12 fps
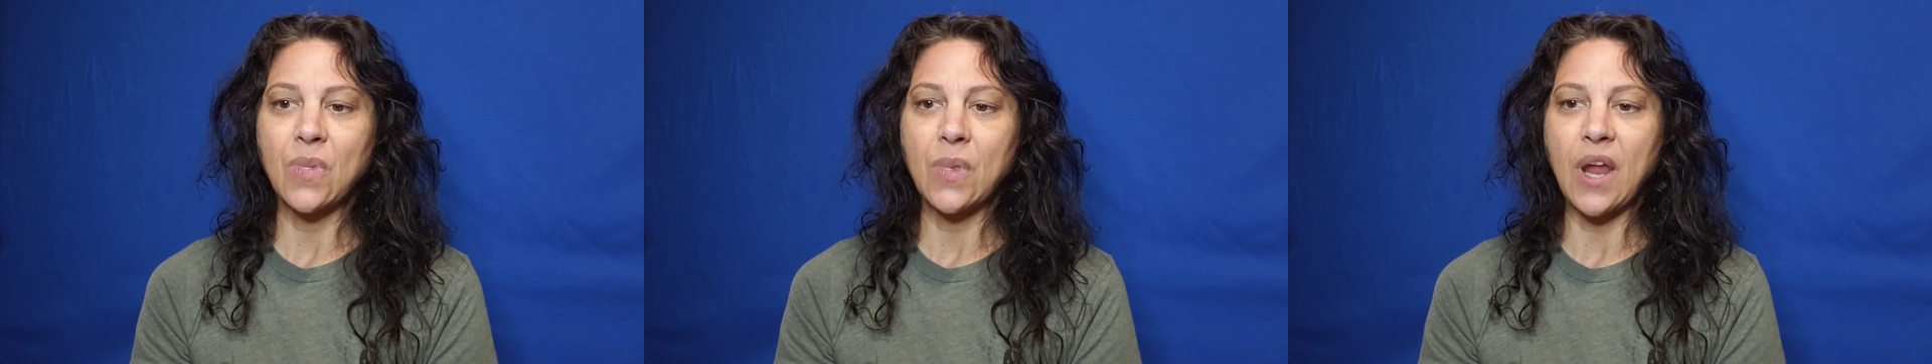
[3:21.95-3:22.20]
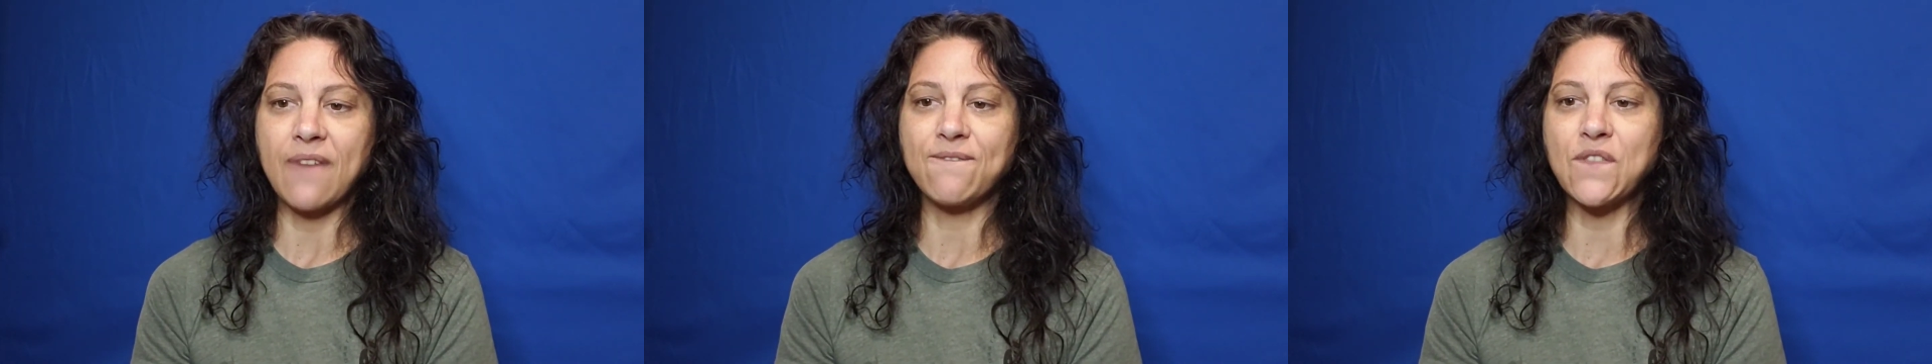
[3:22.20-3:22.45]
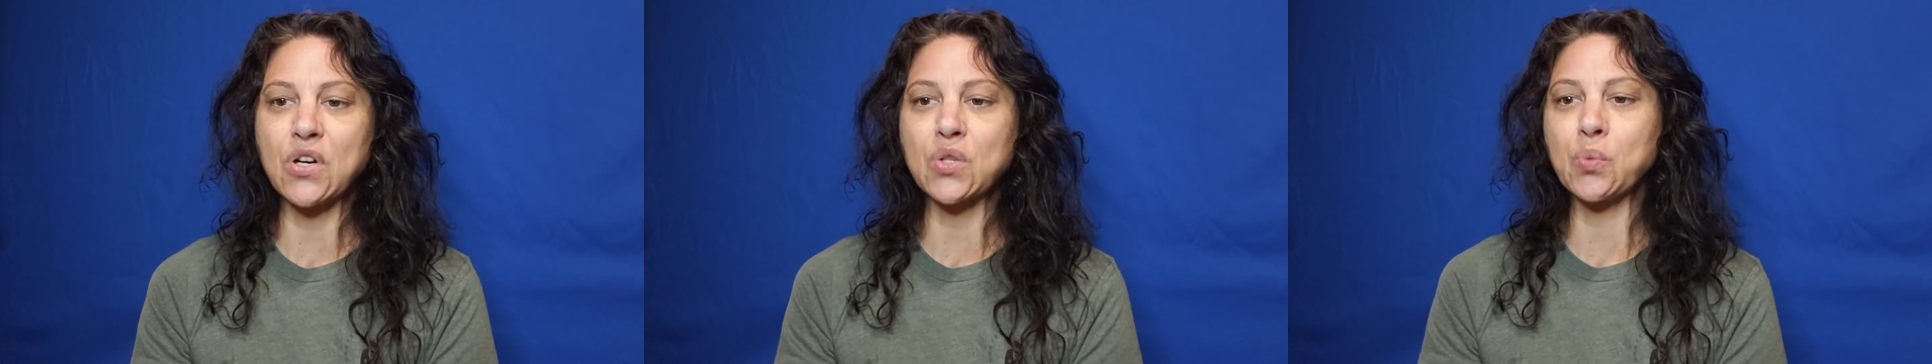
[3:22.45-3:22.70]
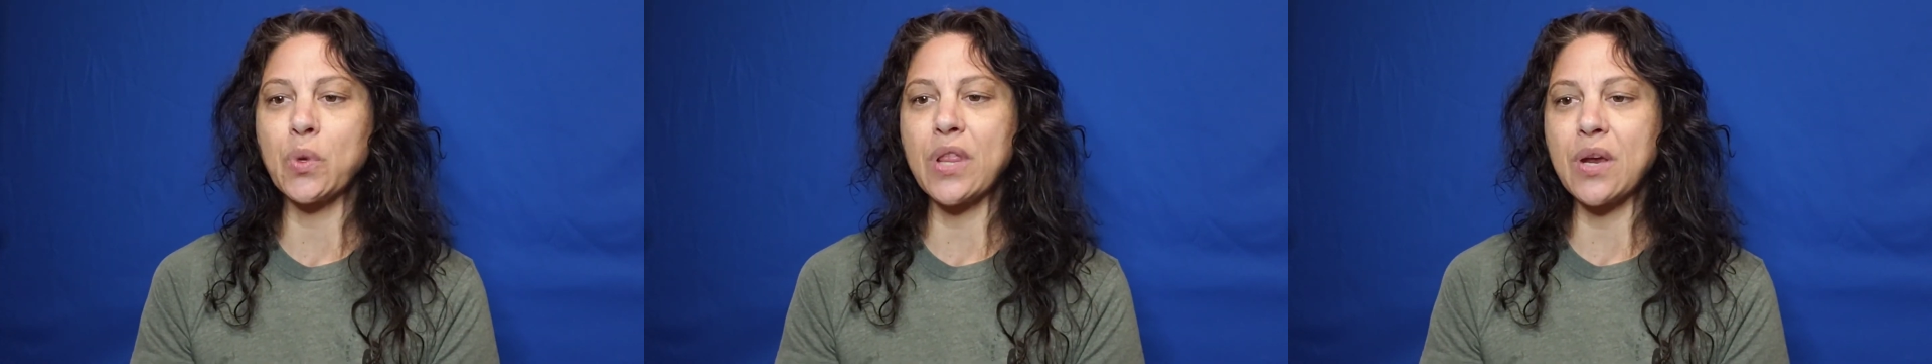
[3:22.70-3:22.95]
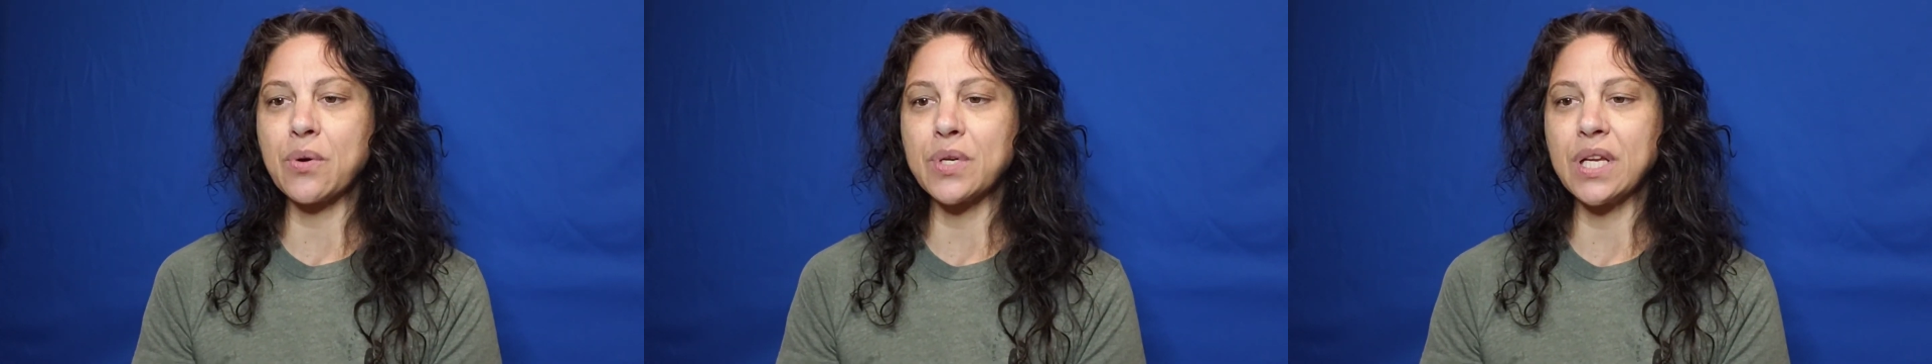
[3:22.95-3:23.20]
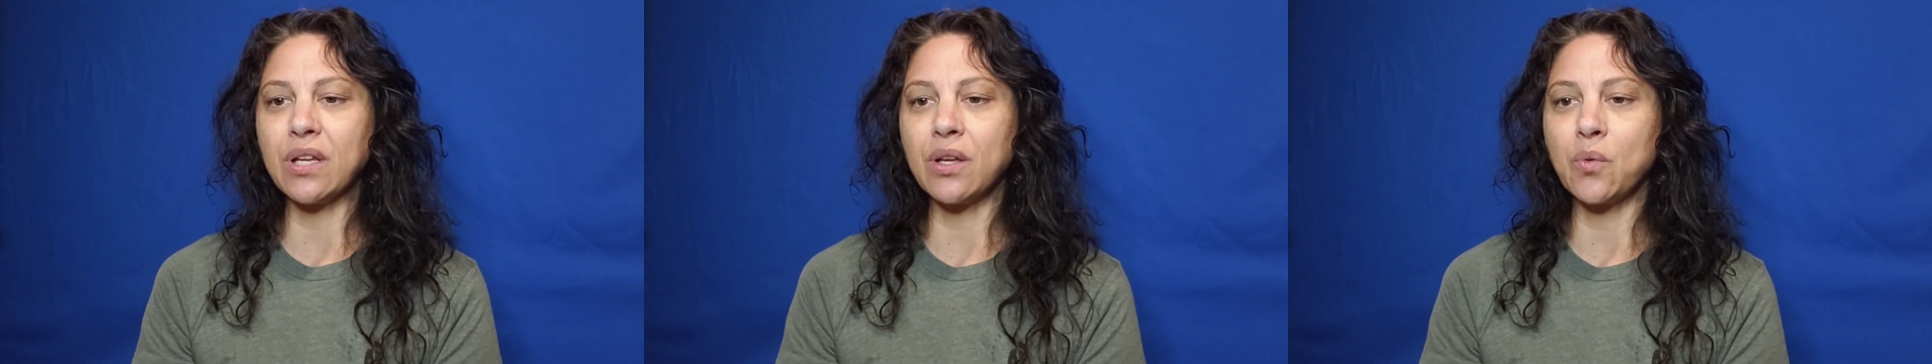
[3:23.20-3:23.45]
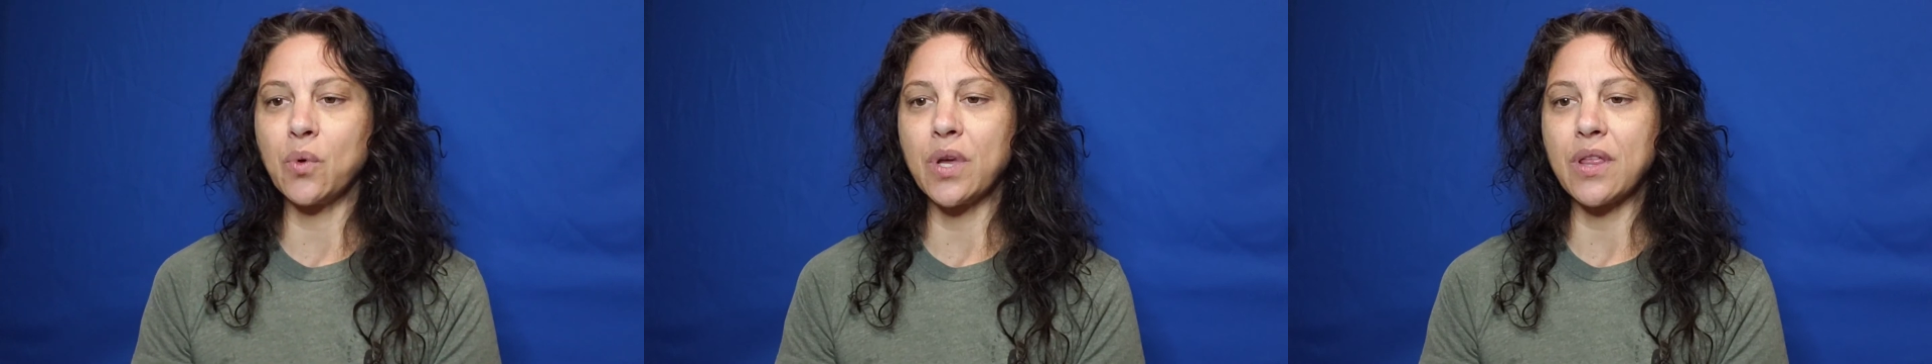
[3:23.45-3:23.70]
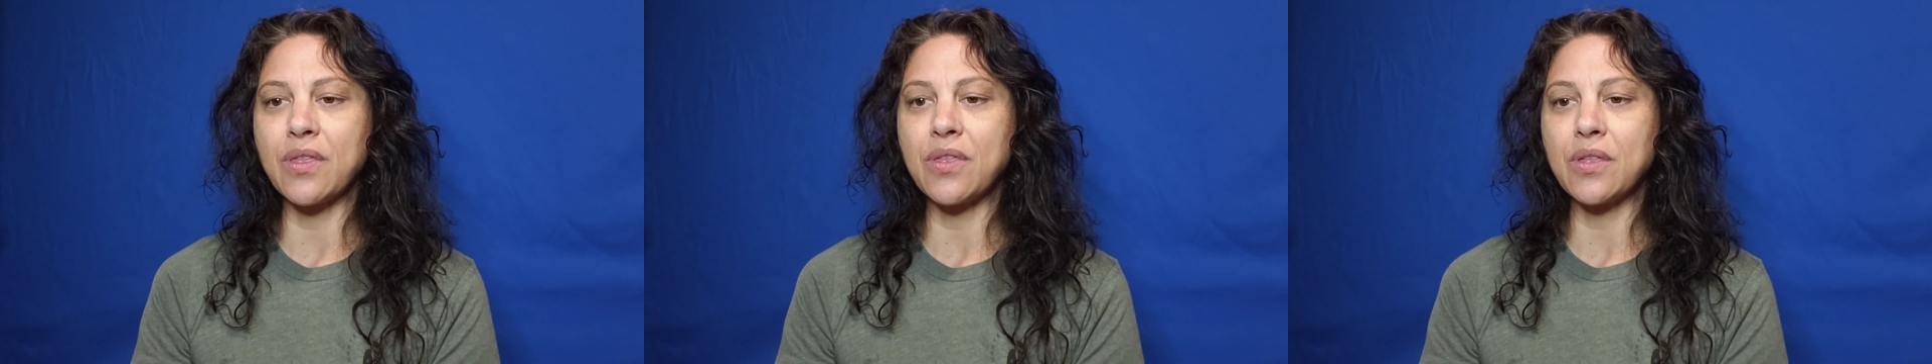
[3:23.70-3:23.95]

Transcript: At first, when they were dealing with